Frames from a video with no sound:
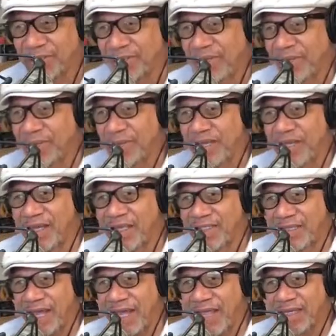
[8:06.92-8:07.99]
came in?
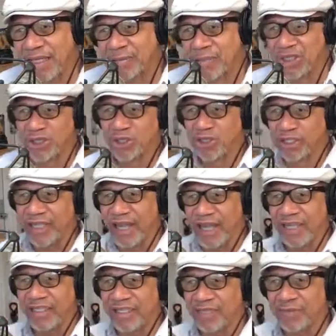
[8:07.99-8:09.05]
Candy, Monsieur
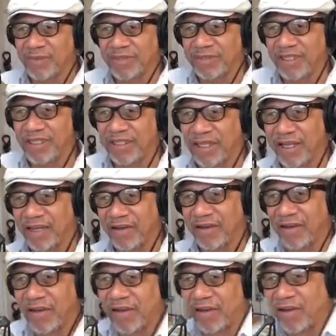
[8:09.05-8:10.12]
Candy was sitting there
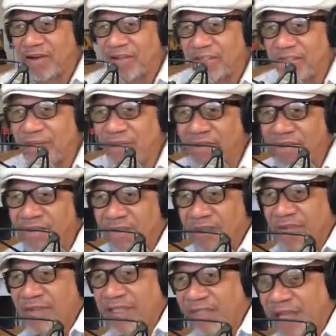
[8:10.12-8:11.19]
on
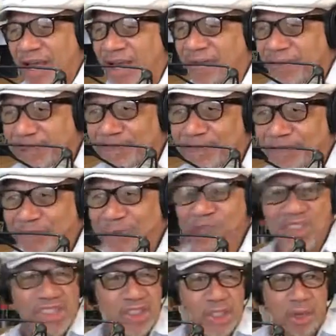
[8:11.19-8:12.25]
the couch,
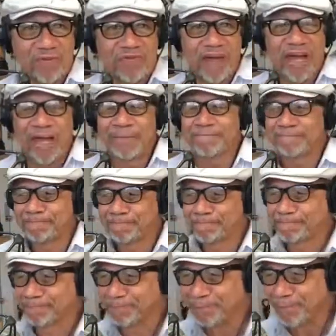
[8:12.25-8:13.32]
sofa.
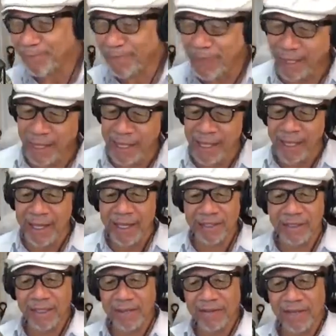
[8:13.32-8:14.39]

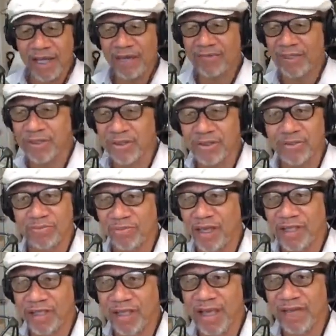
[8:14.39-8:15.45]
And you have these two
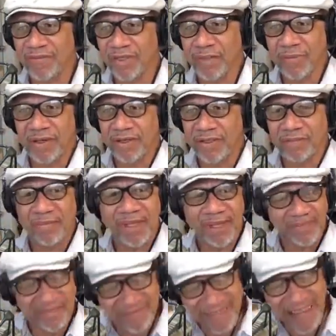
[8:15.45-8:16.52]
brawny African-American
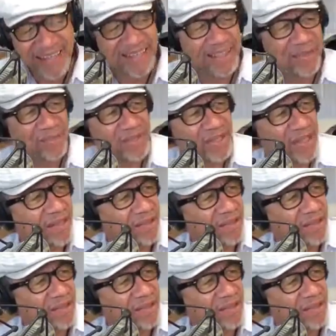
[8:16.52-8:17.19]
men fighting themselves.